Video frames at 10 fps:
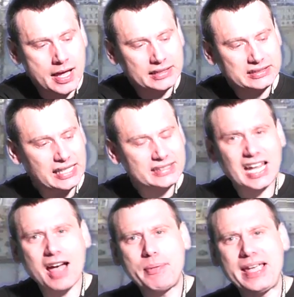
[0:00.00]
since
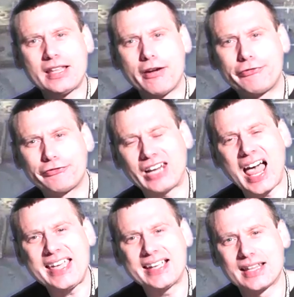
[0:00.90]
I've been
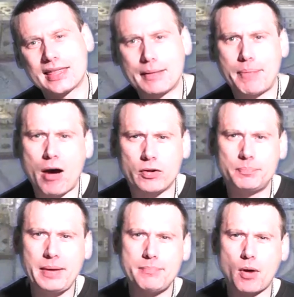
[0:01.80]
flying the Parrot
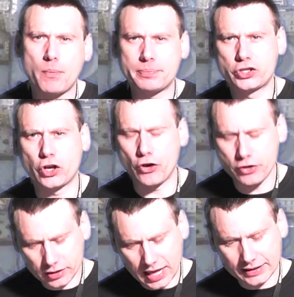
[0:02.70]
Bebop
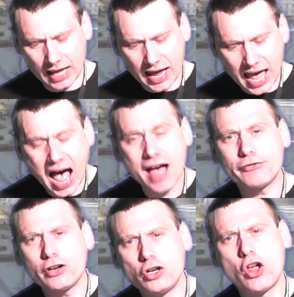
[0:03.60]
2, then I
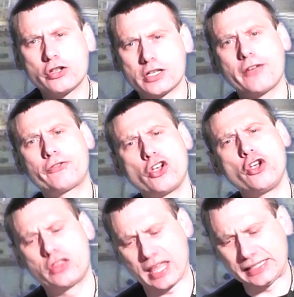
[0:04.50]
have learnt a
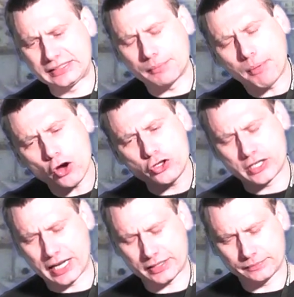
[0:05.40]
few things about
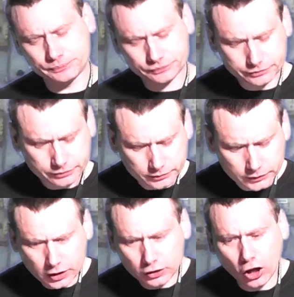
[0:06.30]
it.
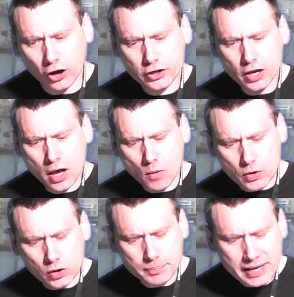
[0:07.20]
Now, we're
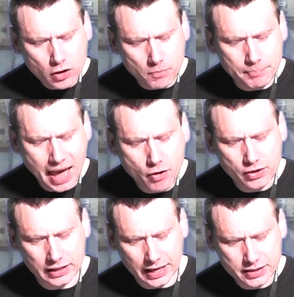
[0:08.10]
going to be
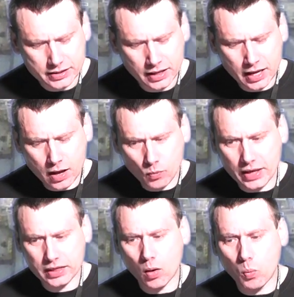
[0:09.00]
comparing it
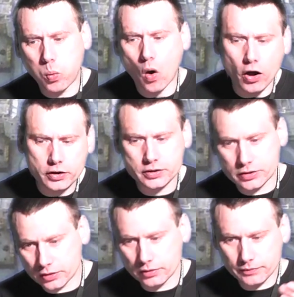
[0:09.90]
with
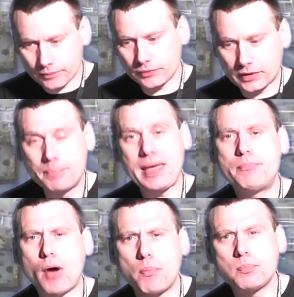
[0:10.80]
what the
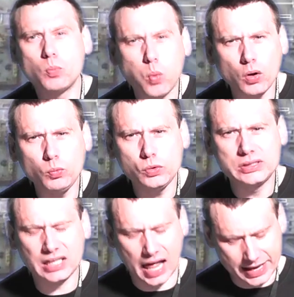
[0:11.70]
Bebop 1
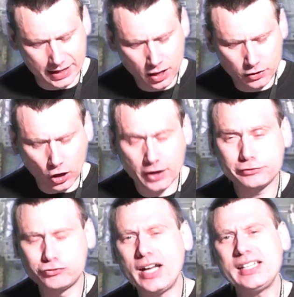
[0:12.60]
was like. Now,
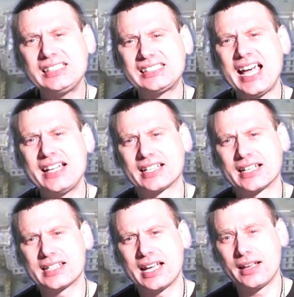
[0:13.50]
I've already said
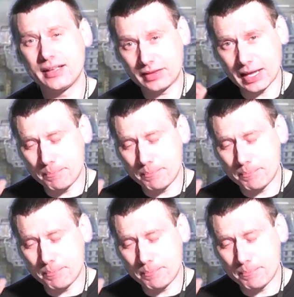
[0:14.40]
it, the